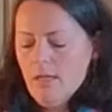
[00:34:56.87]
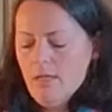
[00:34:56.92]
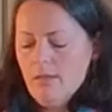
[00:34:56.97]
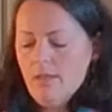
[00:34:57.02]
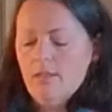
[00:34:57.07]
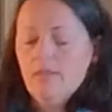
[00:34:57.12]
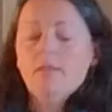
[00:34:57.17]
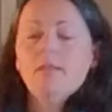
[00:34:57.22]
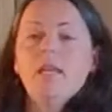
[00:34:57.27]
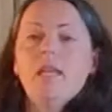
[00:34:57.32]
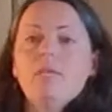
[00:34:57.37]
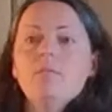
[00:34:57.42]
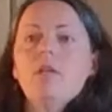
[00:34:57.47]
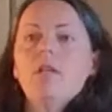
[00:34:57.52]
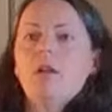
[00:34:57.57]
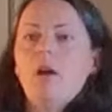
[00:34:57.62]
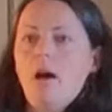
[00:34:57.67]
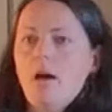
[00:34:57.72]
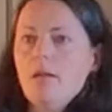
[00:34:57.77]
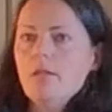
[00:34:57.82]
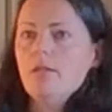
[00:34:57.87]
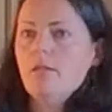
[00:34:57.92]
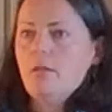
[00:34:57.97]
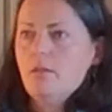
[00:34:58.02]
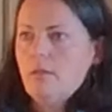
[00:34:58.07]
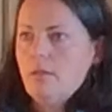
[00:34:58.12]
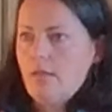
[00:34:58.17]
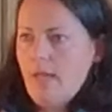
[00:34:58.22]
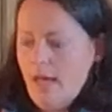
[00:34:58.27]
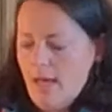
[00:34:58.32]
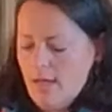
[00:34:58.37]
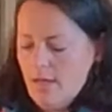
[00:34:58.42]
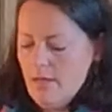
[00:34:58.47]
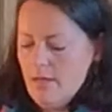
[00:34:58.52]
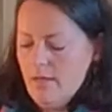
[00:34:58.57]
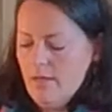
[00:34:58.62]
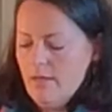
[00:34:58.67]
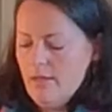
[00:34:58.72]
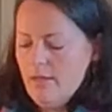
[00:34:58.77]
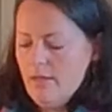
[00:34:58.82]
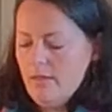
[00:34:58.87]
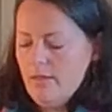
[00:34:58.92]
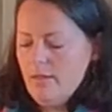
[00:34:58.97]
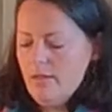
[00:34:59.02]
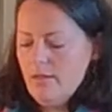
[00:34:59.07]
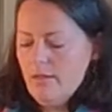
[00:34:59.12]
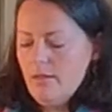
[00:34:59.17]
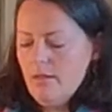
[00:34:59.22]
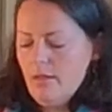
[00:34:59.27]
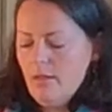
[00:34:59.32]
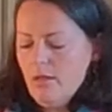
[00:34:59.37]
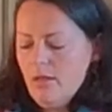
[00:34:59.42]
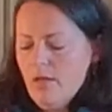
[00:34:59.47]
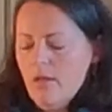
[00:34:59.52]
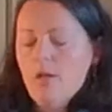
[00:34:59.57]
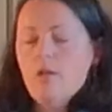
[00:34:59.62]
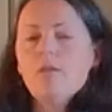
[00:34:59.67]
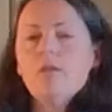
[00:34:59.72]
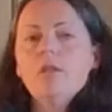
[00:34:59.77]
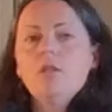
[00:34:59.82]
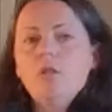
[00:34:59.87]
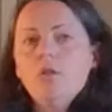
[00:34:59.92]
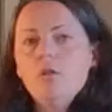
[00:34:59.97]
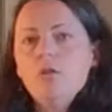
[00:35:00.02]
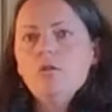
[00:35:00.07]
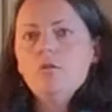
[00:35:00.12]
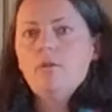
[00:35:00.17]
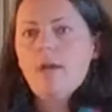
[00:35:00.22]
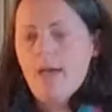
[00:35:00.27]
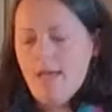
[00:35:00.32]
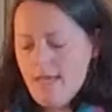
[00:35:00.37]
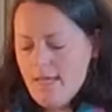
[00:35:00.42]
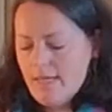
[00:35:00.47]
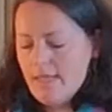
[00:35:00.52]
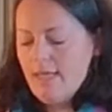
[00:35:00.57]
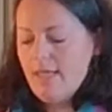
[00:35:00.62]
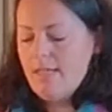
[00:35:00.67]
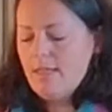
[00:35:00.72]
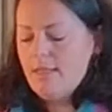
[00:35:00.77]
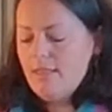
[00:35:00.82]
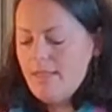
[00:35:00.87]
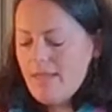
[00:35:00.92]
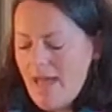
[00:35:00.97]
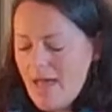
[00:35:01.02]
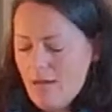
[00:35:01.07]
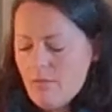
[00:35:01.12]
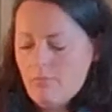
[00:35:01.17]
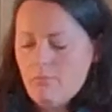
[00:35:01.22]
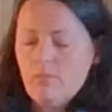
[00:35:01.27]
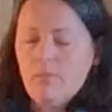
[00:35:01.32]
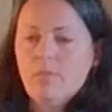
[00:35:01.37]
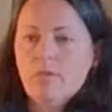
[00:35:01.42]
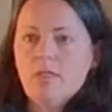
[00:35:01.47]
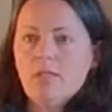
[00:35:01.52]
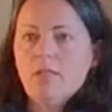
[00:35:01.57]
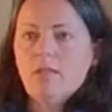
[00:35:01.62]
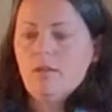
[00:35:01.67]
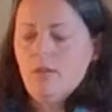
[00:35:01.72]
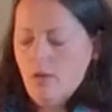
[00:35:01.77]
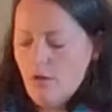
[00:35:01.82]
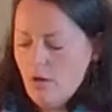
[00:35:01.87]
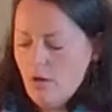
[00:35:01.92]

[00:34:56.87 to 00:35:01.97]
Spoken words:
The statement also said, the UUA condemns the